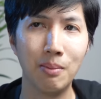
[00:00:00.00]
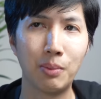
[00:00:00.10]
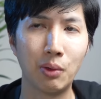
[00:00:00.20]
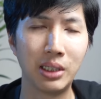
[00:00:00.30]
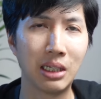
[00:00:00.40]

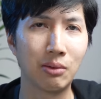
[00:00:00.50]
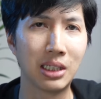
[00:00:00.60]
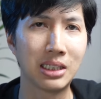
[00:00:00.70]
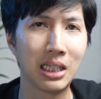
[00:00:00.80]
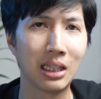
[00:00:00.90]
But when
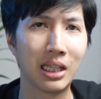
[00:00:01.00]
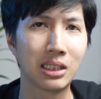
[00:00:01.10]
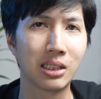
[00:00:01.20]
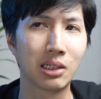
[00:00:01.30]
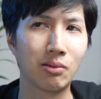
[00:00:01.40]
they say
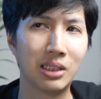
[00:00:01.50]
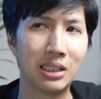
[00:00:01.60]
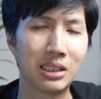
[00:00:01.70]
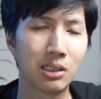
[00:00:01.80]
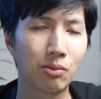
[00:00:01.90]
less liquid,
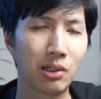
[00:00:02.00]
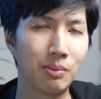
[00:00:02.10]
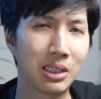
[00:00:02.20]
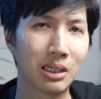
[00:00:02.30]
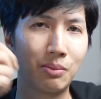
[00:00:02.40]
this is where it
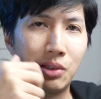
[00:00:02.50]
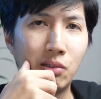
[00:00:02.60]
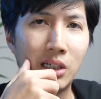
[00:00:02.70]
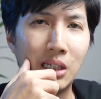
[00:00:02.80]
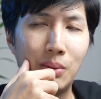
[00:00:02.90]
becomes
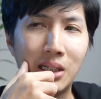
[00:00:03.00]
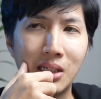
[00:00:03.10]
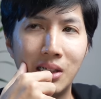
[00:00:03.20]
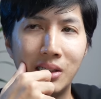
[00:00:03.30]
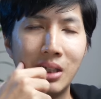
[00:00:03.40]
tricky,
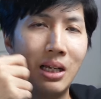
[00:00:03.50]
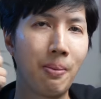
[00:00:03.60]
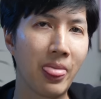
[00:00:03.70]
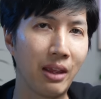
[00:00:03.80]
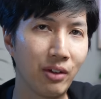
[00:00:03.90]
because
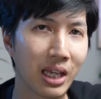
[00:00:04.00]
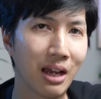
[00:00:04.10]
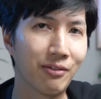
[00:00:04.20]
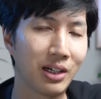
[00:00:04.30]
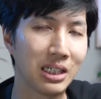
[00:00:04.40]
if you
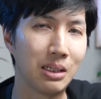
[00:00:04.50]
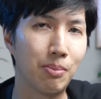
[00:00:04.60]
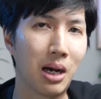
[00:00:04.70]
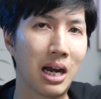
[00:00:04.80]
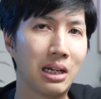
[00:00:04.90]
can't find any
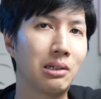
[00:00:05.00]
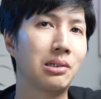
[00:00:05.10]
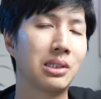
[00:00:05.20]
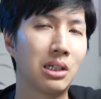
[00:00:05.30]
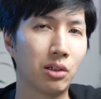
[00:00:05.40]

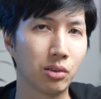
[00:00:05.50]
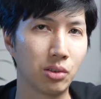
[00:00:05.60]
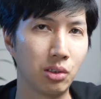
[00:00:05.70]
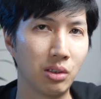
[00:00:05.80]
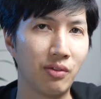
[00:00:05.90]
buyers, and also
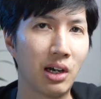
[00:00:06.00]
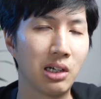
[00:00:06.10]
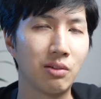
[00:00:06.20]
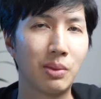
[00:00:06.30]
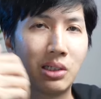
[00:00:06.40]
too, the
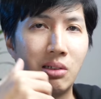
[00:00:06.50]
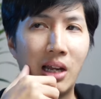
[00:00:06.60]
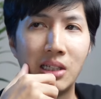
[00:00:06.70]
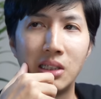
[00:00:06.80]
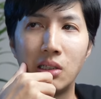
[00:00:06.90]
value of much of their
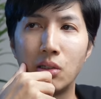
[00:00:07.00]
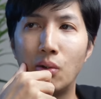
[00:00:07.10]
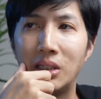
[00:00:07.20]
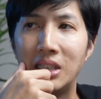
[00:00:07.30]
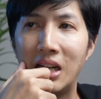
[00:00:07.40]
assets is
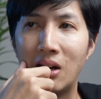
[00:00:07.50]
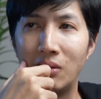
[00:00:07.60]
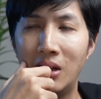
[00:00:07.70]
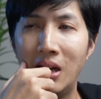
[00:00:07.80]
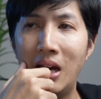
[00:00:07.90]
going
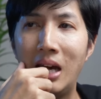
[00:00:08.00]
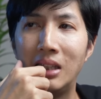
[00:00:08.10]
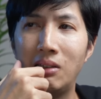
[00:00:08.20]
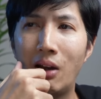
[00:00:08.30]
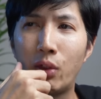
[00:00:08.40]
down. And
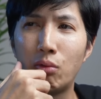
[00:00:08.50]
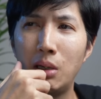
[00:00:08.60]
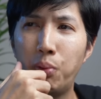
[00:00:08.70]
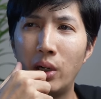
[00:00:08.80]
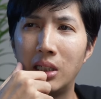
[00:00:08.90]
then you have
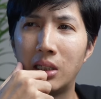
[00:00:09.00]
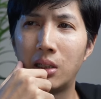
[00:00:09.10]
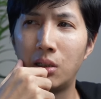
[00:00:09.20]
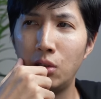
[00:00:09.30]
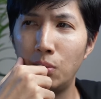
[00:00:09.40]

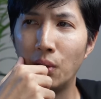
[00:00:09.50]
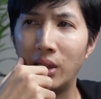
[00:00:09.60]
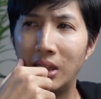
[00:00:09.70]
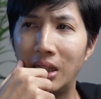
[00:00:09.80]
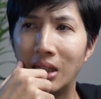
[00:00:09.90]
3.2
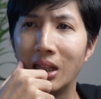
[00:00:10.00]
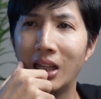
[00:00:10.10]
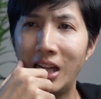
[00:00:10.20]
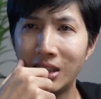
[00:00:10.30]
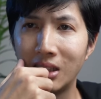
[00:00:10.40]
billion in
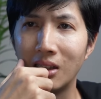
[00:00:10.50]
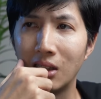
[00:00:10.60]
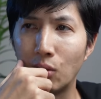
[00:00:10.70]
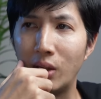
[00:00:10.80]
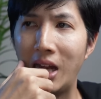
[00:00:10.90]
less
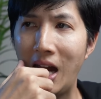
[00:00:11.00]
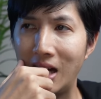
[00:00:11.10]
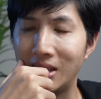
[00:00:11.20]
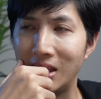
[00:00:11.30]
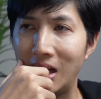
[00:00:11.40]
liquid
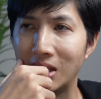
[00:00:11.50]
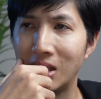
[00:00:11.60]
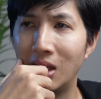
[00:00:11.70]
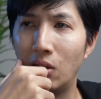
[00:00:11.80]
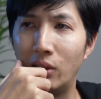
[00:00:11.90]
assets,
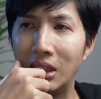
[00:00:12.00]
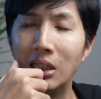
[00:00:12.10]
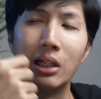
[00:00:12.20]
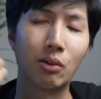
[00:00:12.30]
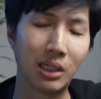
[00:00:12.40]
or
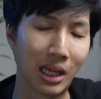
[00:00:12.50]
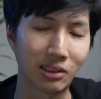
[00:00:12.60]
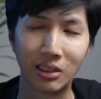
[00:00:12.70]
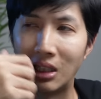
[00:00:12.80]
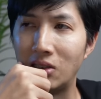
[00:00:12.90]
illiquid
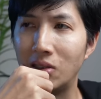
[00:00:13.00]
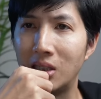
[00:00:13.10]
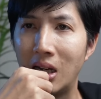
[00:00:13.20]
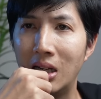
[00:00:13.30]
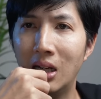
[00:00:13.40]
assets, I should
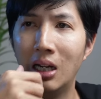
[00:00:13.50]
say.